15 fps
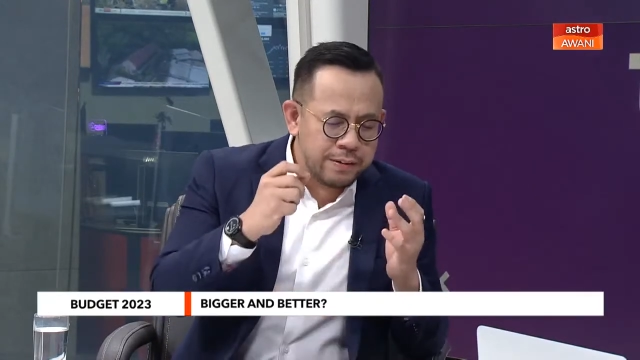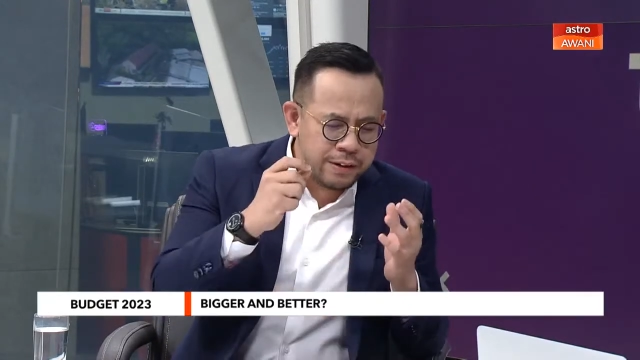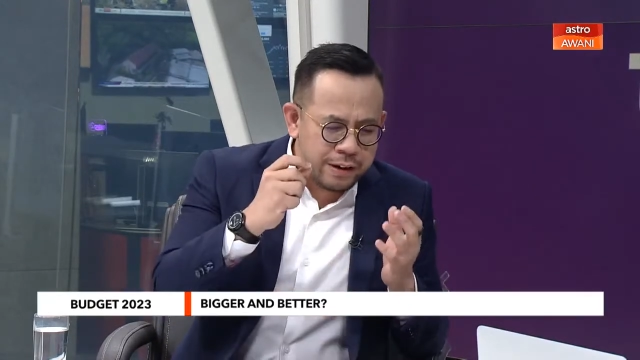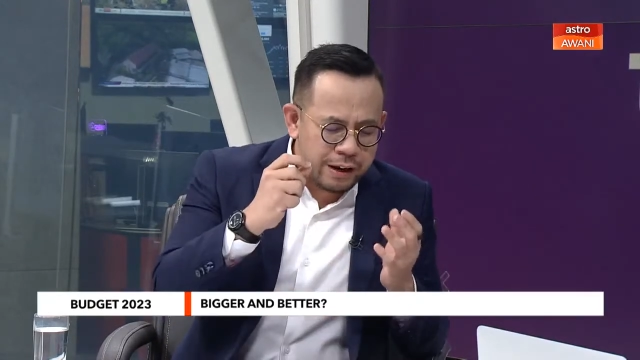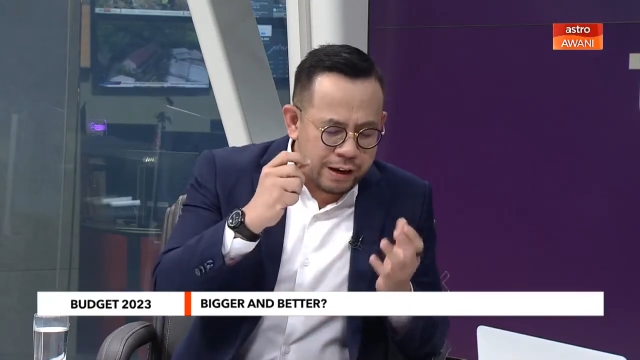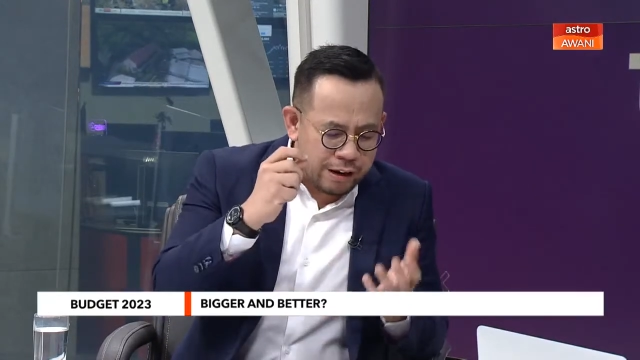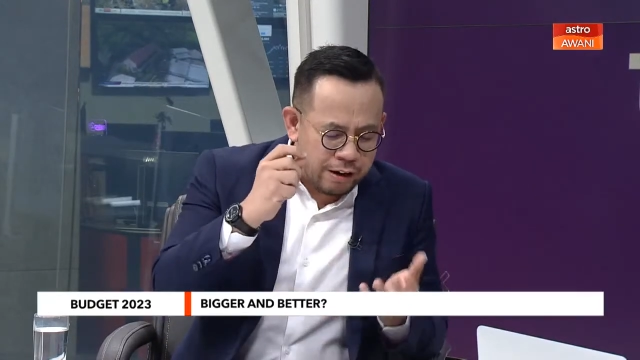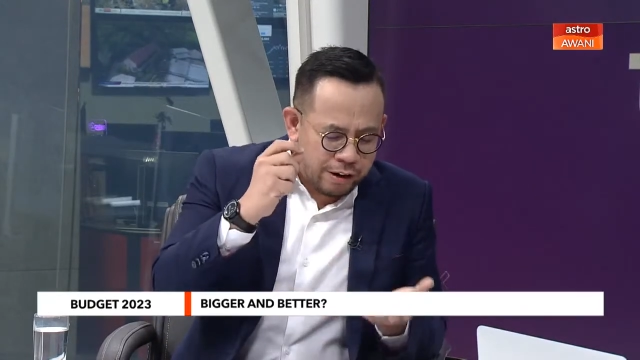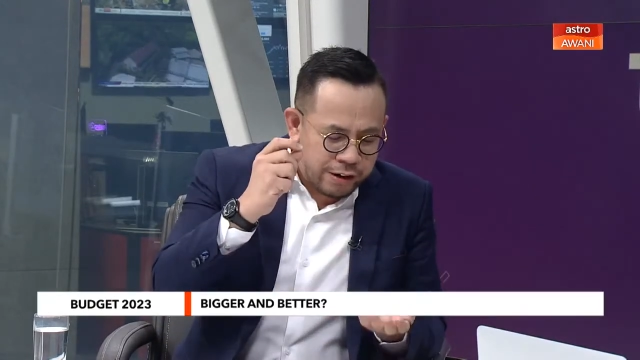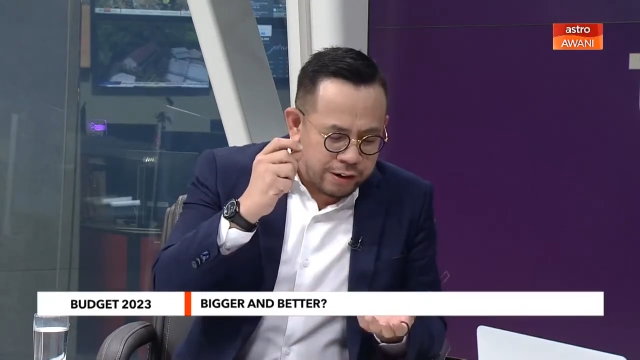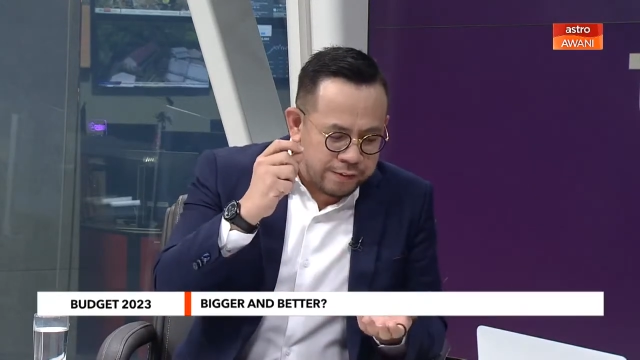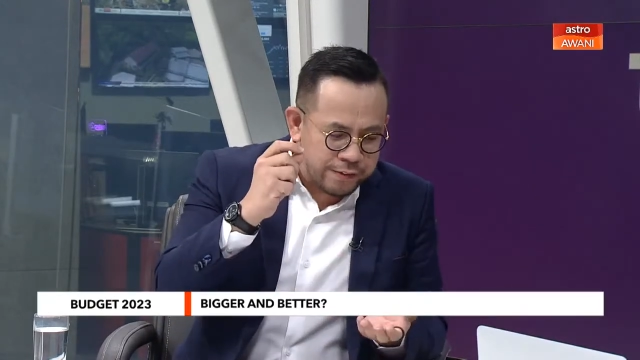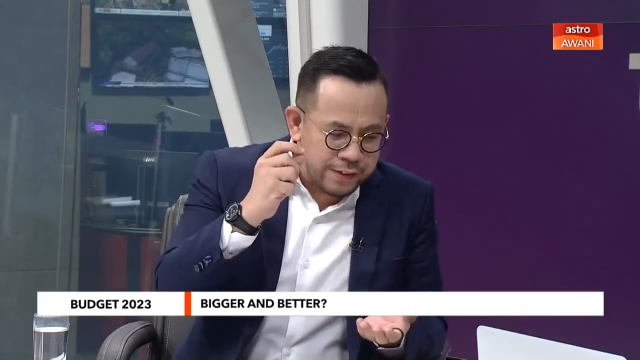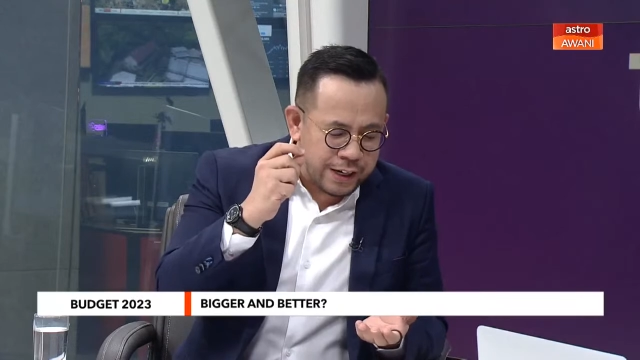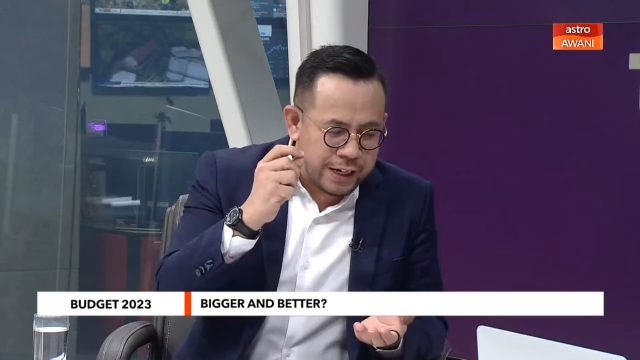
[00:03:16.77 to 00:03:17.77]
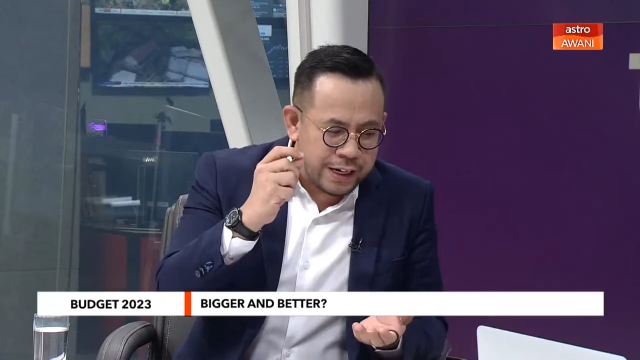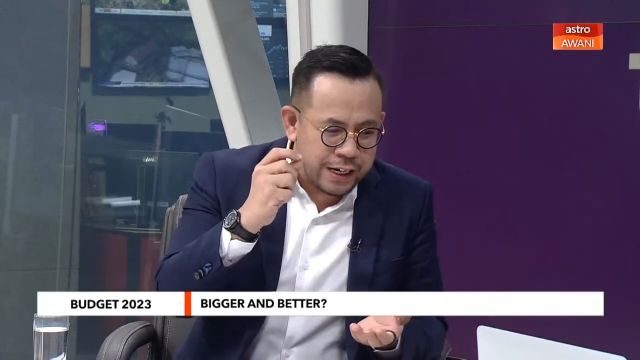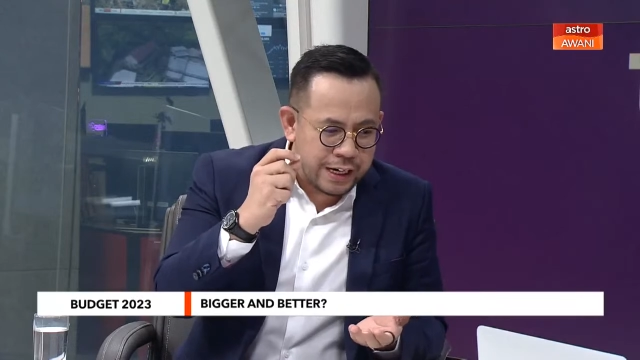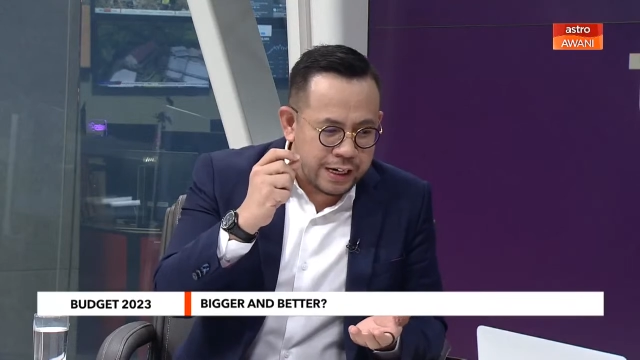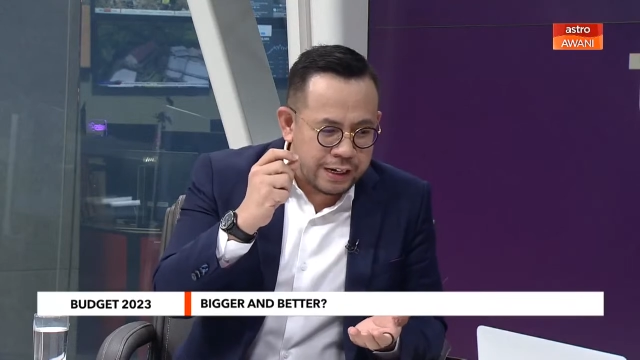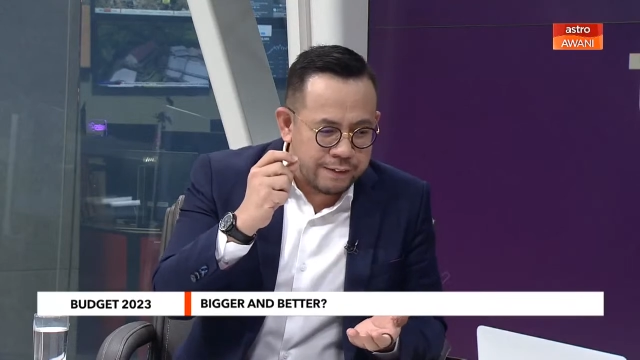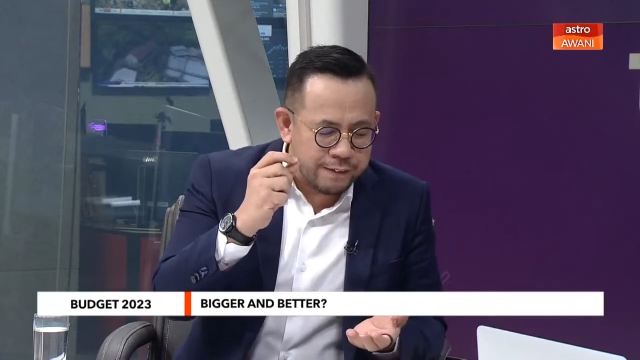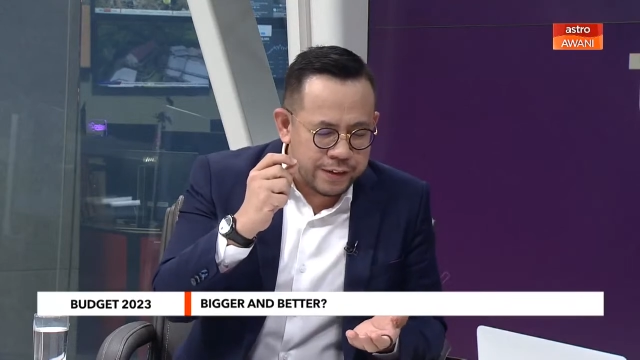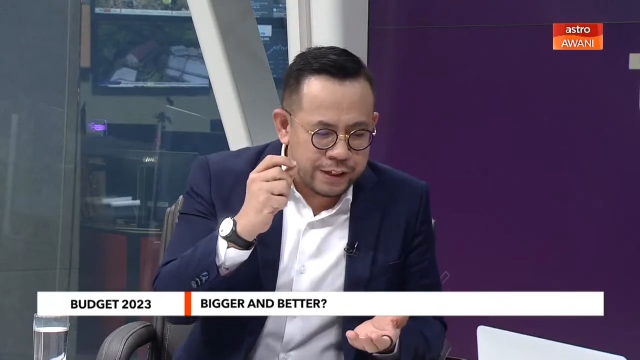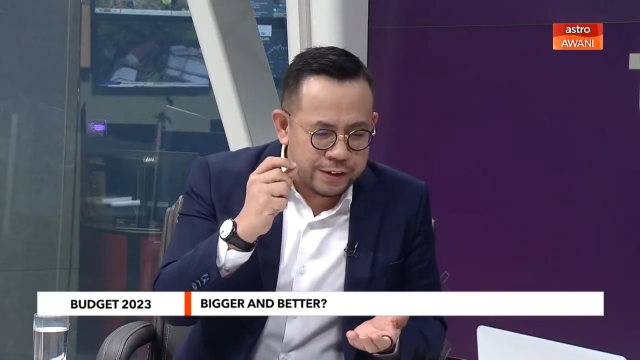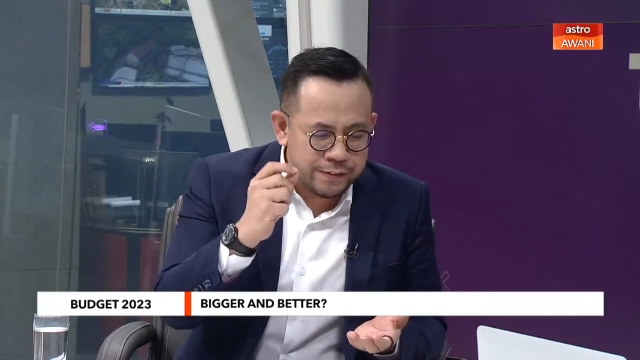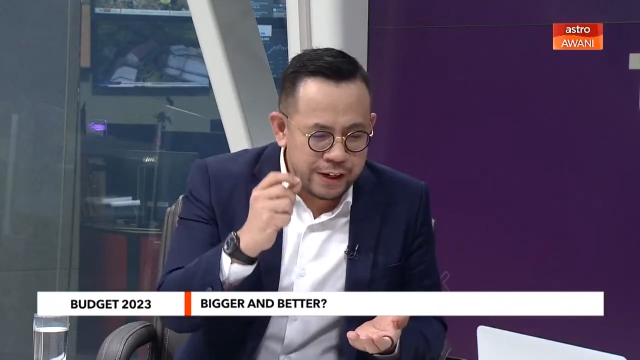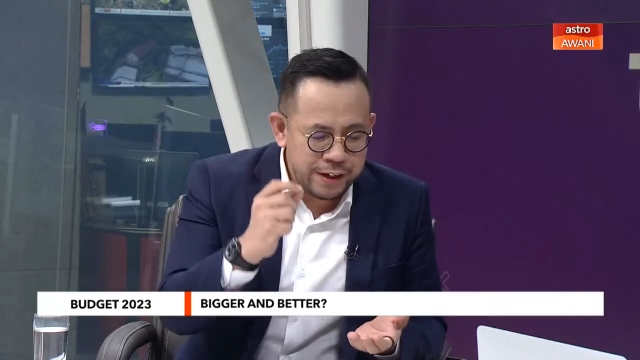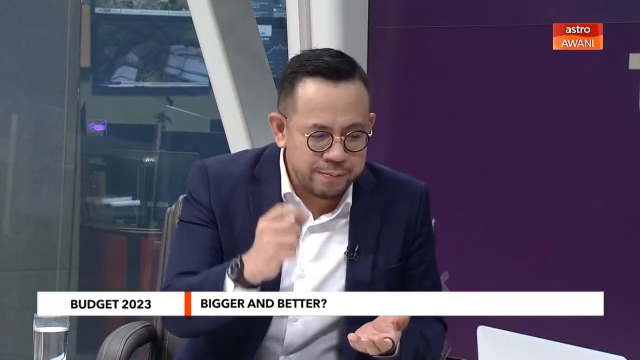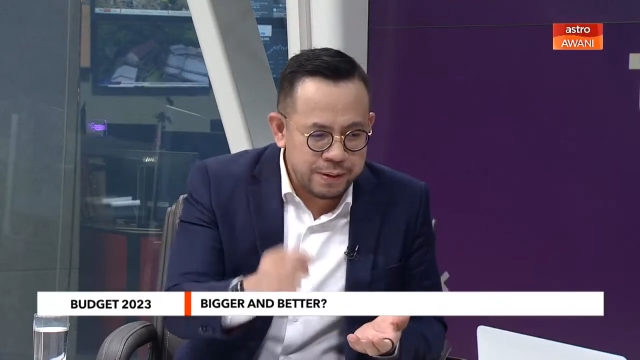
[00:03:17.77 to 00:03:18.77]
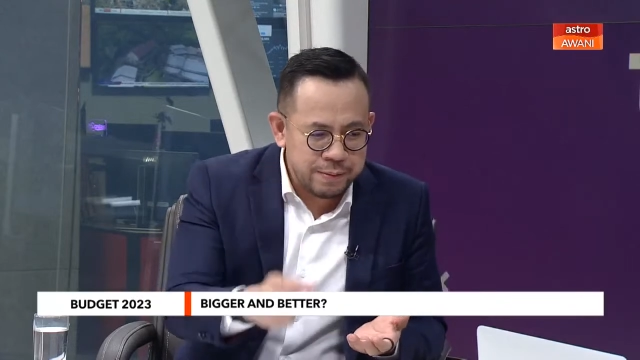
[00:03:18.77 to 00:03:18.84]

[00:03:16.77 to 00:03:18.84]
But a lot of uh,